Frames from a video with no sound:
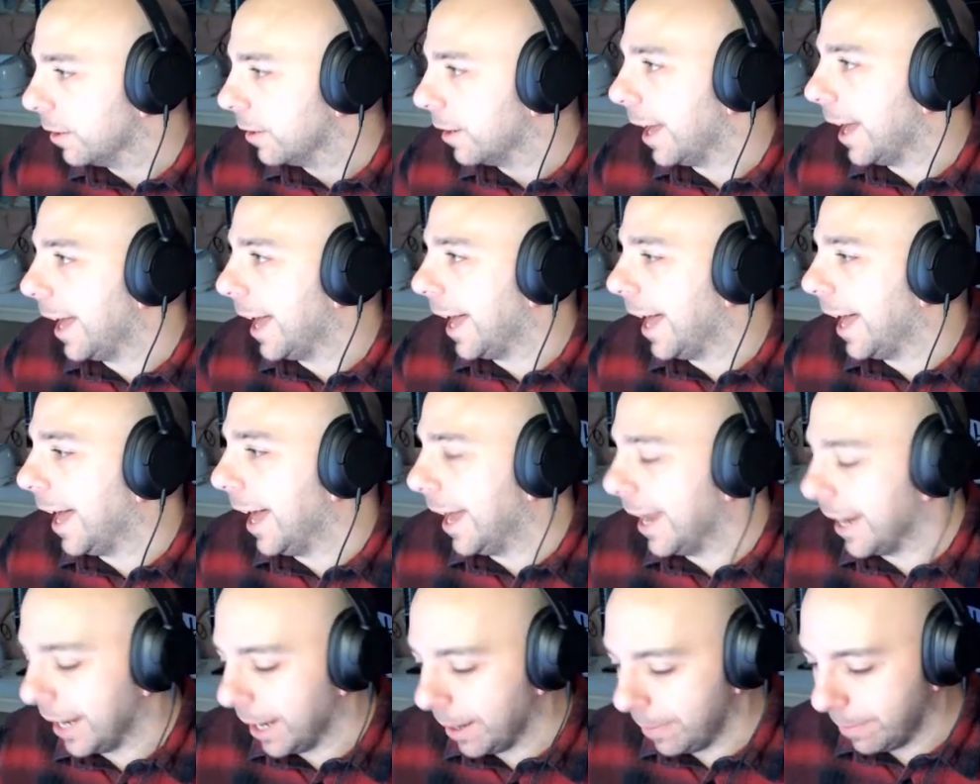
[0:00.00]

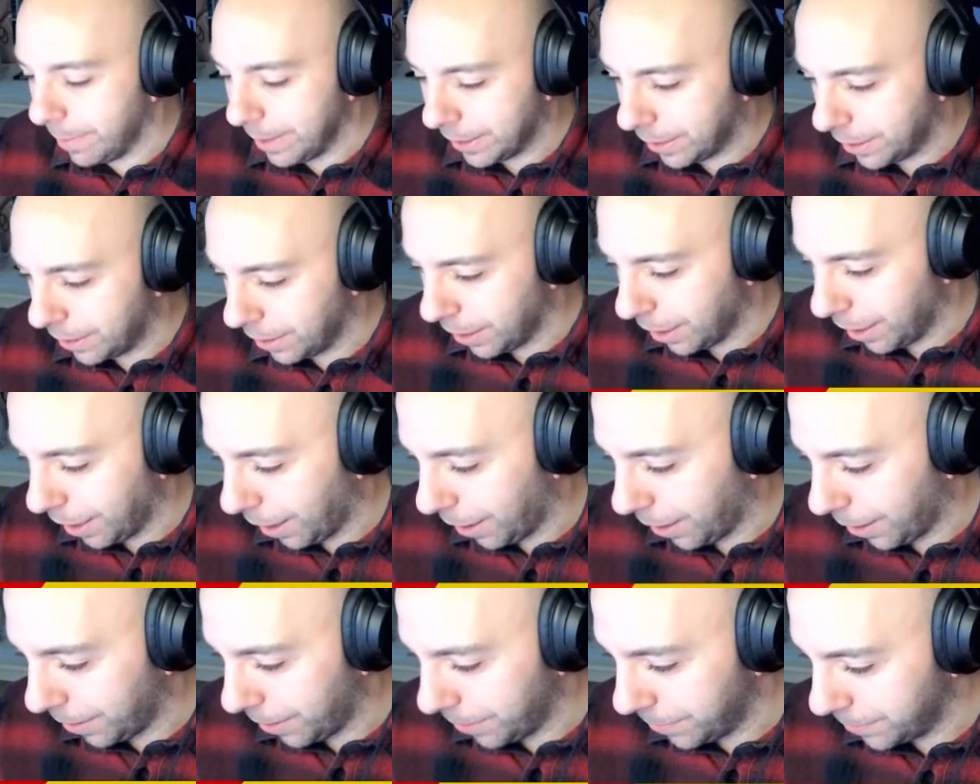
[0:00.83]
Ah, here we
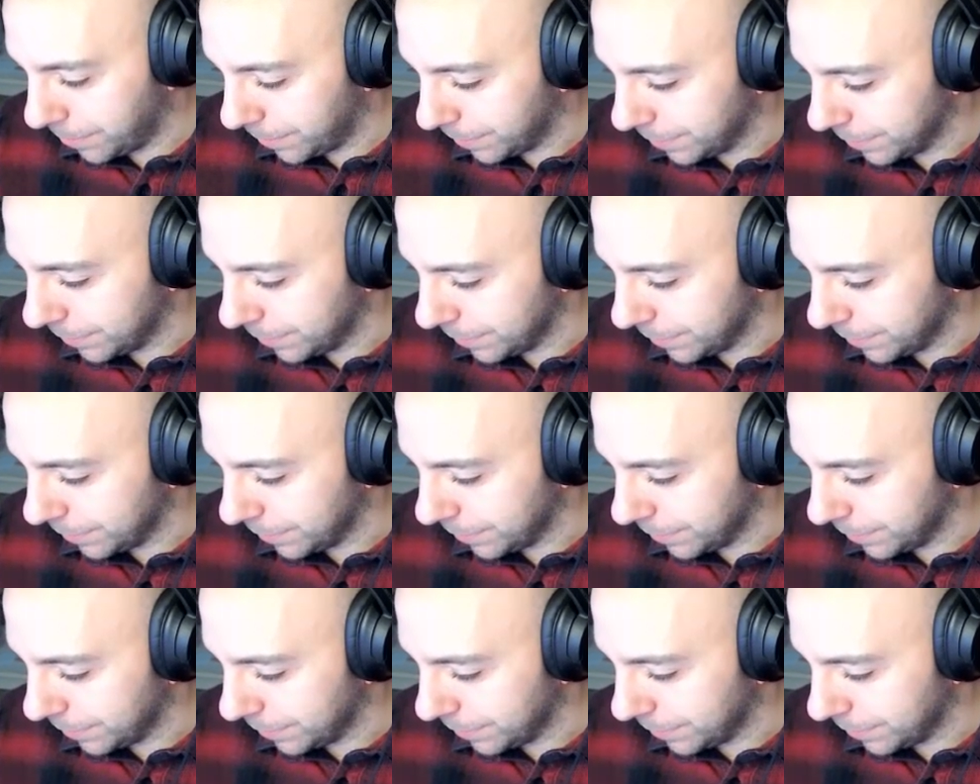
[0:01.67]
go.